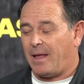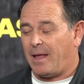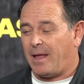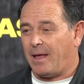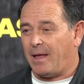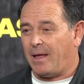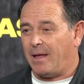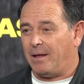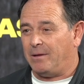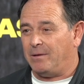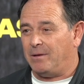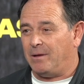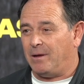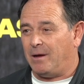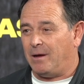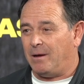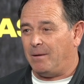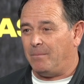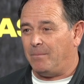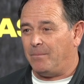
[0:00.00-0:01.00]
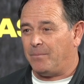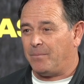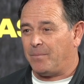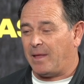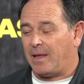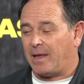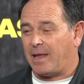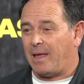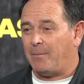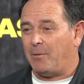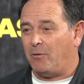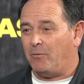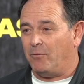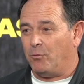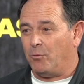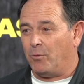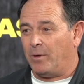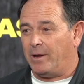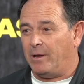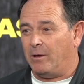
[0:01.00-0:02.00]
and they came out of
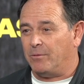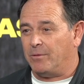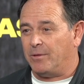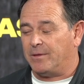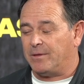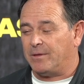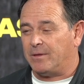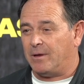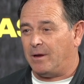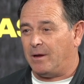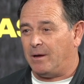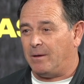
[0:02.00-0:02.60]
the radio that